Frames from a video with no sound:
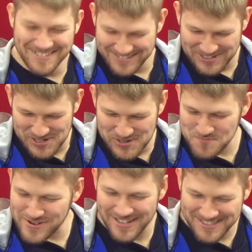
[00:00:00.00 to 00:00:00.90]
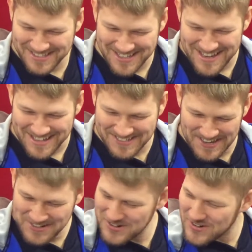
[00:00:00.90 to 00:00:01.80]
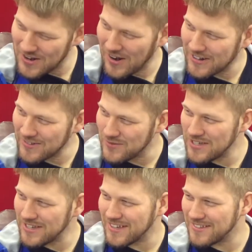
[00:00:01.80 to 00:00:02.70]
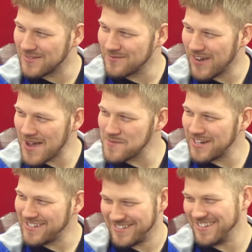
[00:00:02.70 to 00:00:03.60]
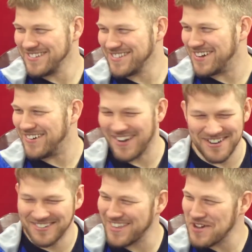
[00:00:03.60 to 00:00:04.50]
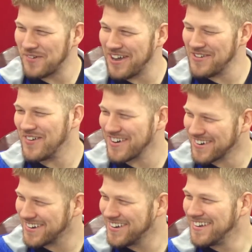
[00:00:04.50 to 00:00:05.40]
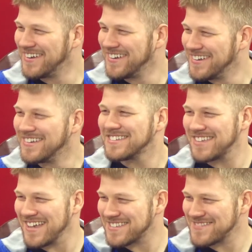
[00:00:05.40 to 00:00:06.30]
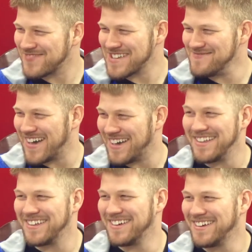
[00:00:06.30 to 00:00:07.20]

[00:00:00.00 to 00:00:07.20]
She spreads seeds in her garden via a vibrating dildo. I don't get why you aren't. Say something, Matt.